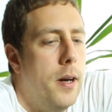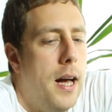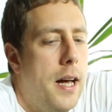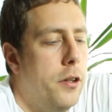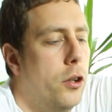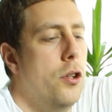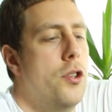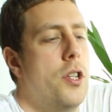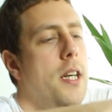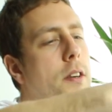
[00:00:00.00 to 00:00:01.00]
and
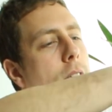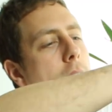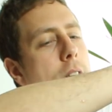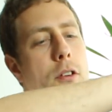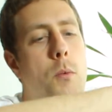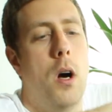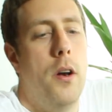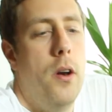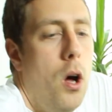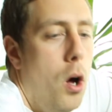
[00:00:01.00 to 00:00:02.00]
Good Tea for
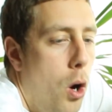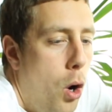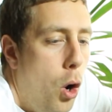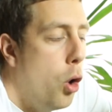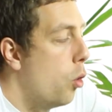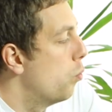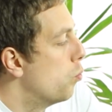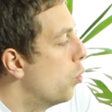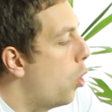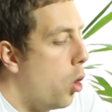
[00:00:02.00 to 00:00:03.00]
Everyone
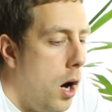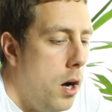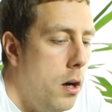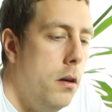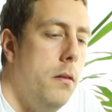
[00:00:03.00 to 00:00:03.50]
Raw,